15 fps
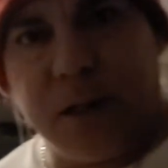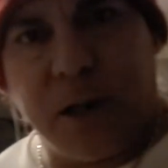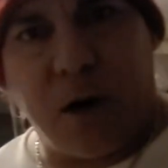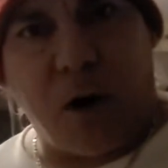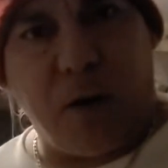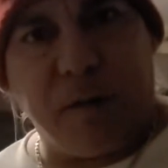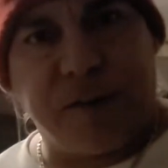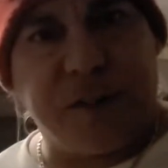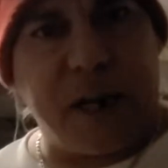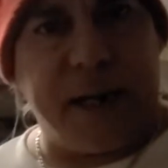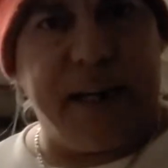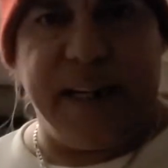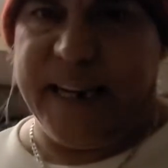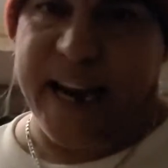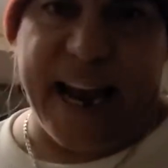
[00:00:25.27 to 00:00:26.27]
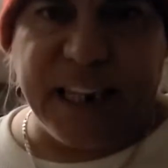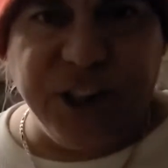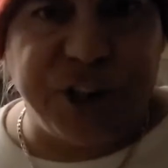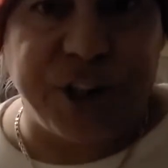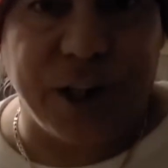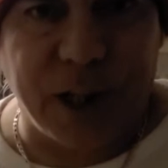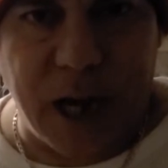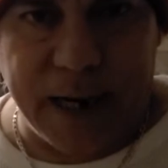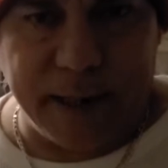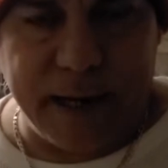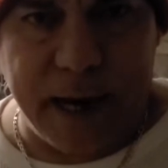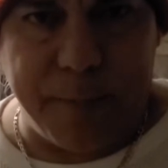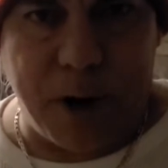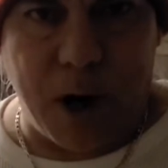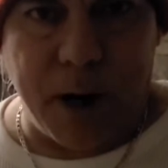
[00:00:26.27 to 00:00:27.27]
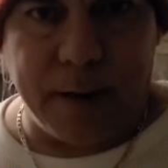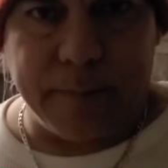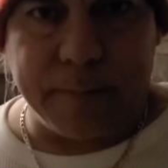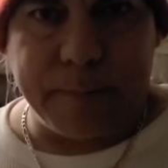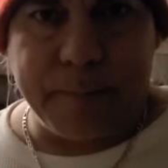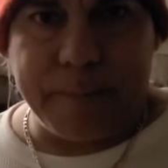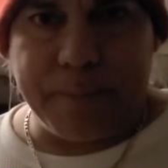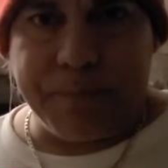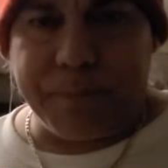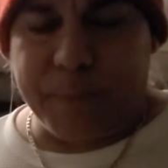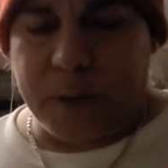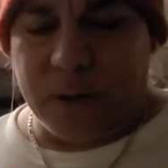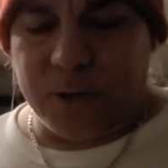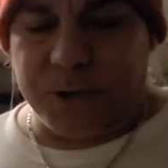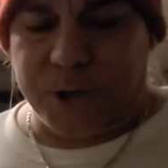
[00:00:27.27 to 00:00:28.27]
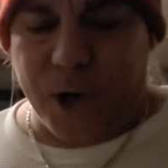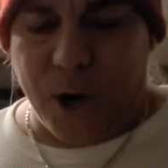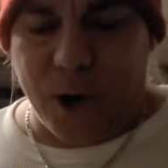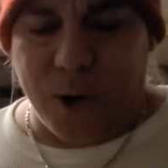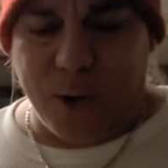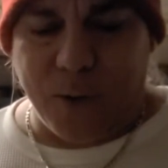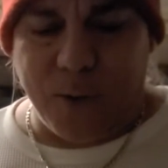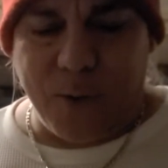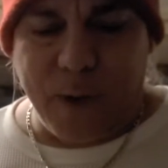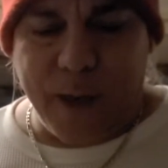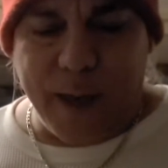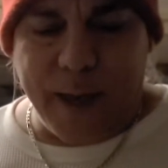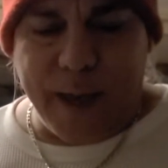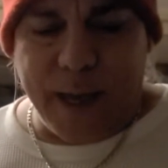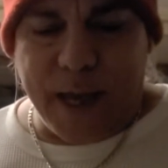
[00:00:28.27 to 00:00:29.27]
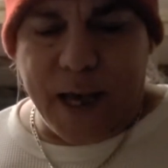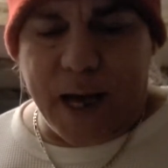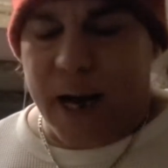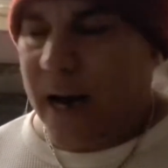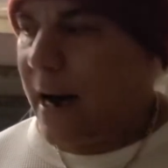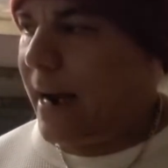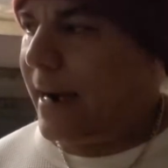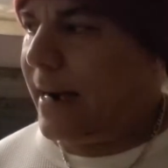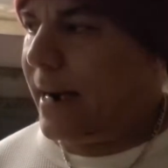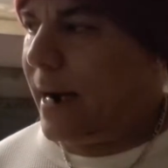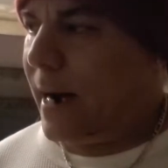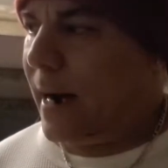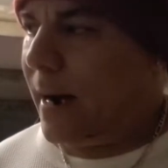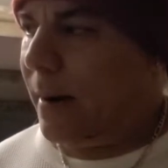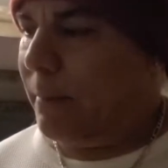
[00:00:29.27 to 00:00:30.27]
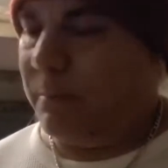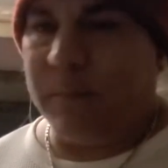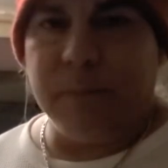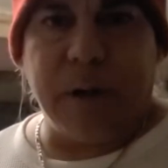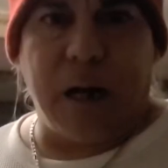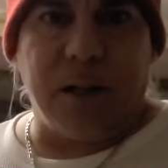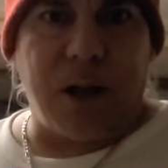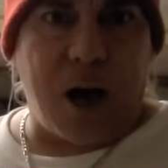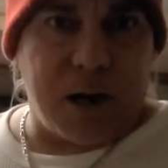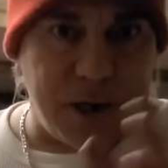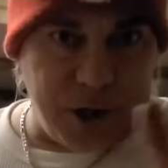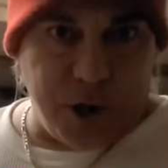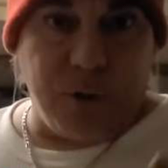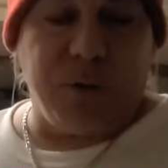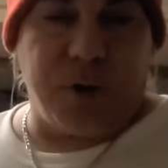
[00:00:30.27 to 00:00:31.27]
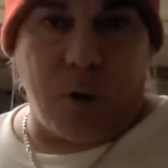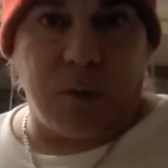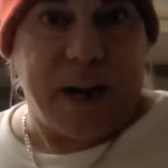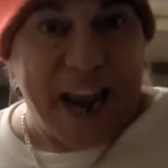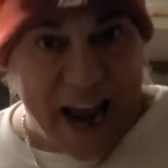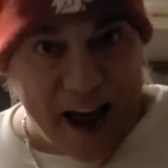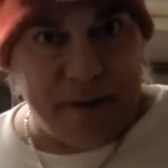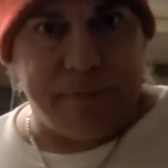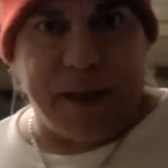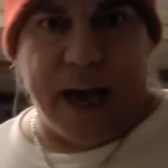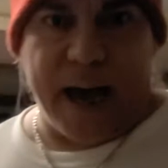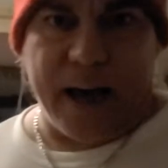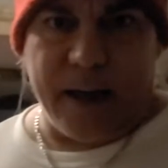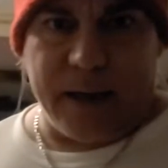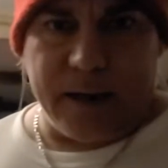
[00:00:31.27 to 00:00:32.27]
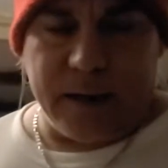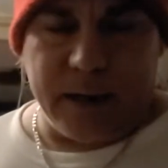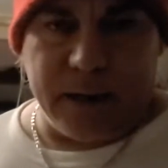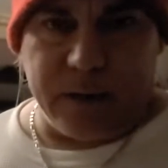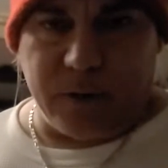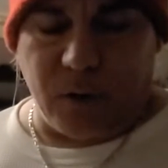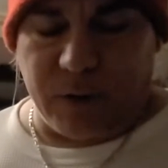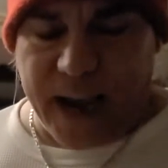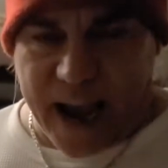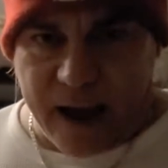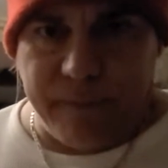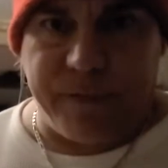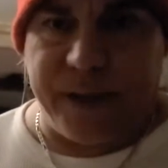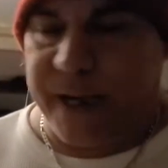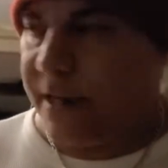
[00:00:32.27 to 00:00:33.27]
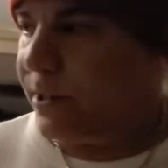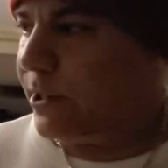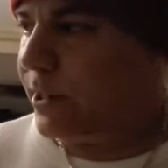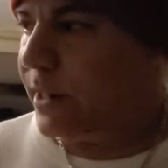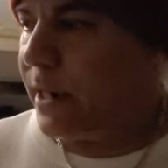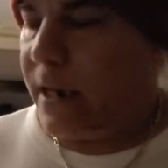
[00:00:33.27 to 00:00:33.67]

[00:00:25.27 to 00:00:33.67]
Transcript: all of a sudden the engine light came on. So a lot of you don't have this.